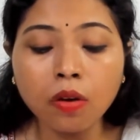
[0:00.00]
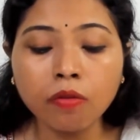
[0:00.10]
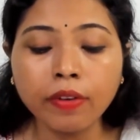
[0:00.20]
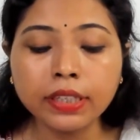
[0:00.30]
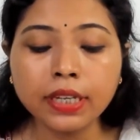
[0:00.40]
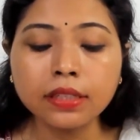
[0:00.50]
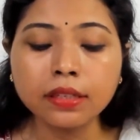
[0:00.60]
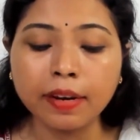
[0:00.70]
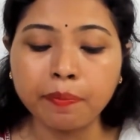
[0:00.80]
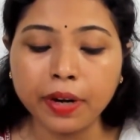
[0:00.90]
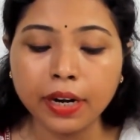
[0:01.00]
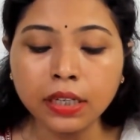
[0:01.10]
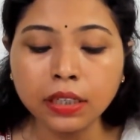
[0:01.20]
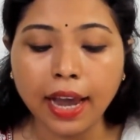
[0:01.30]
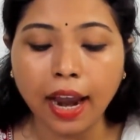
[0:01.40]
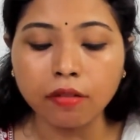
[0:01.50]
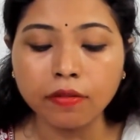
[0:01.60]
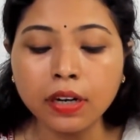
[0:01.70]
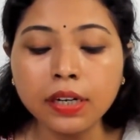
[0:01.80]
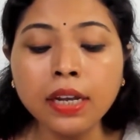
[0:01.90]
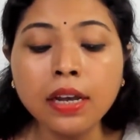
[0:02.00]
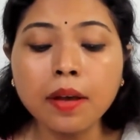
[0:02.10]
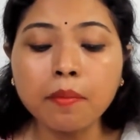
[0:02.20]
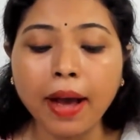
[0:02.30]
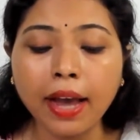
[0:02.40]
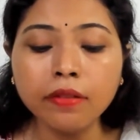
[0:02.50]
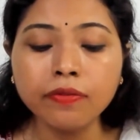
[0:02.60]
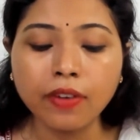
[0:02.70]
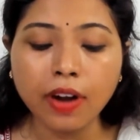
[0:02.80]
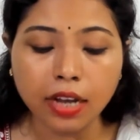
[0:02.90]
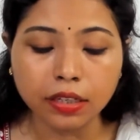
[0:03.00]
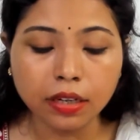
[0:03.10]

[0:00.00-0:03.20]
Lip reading: which is replenished annually by flood.